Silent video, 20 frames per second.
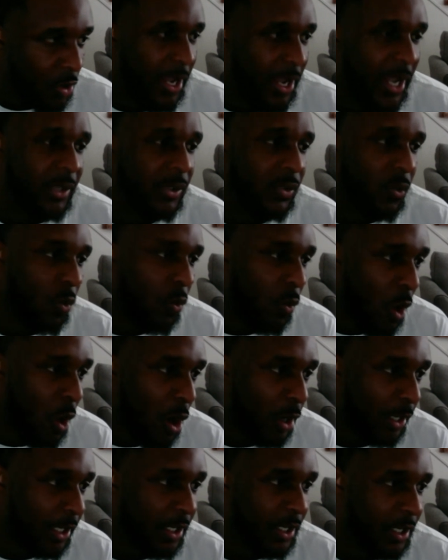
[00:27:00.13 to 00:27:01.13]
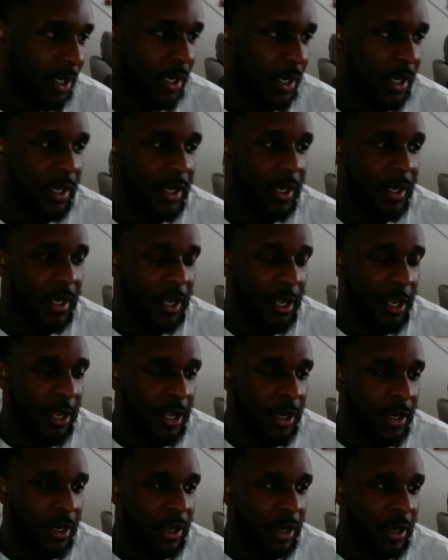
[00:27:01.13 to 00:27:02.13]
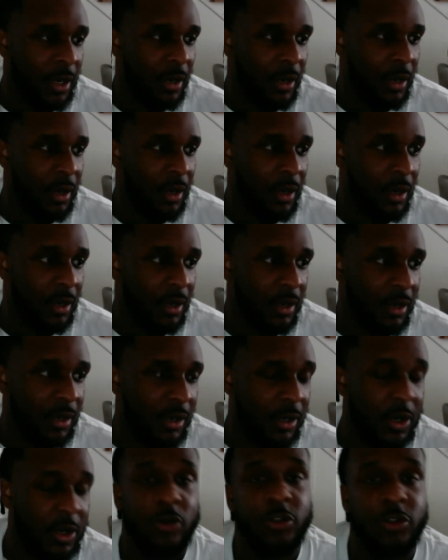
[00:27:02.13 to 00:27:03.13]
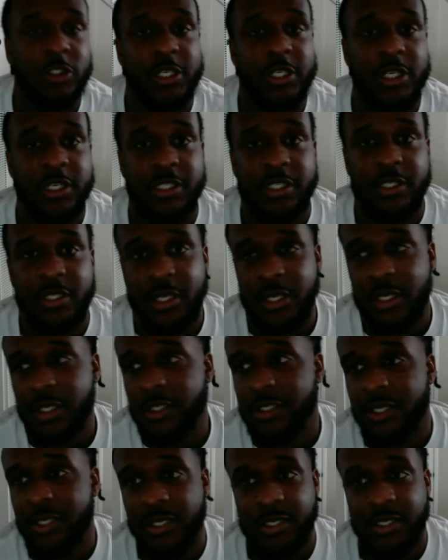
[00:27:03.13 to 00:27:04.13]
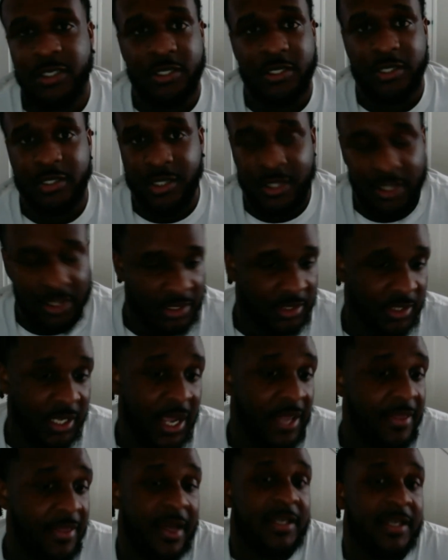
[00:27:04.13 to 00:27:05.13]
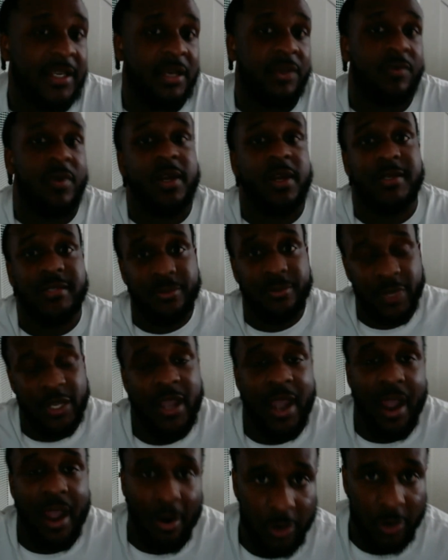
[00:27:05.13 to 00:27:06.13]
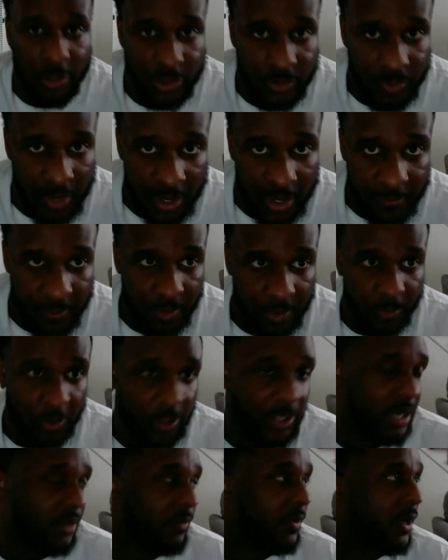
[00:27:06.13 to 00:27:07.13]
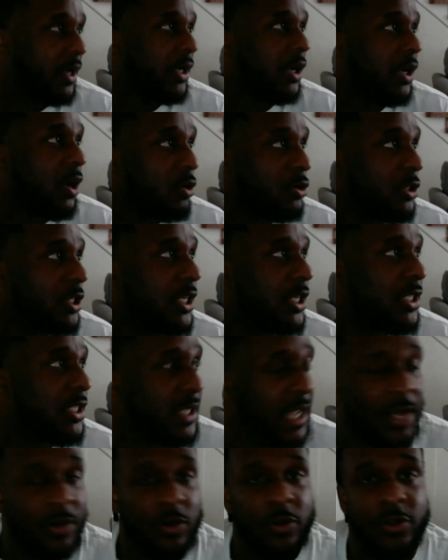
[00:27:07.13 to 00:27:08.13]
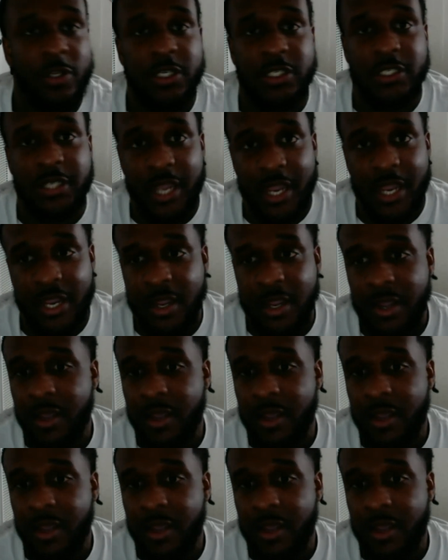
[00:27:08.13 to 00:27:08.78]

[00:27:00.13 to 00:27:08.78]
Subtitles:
and walk and go to this land that's getting ready to be ours, right? We're getting ready to go to this land on this day.